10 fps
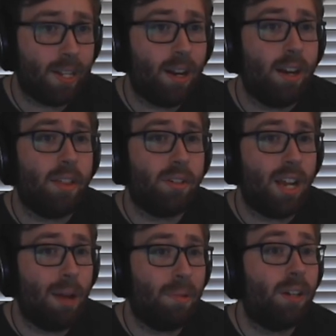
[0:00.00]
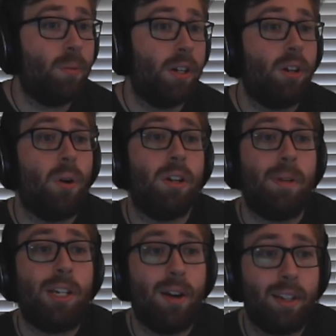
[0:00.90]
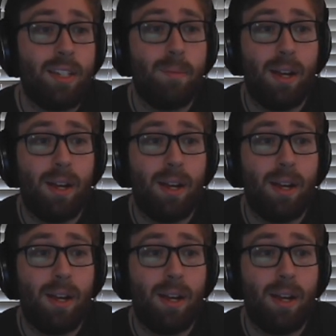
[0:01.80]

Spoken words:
Another topic we are going to be talking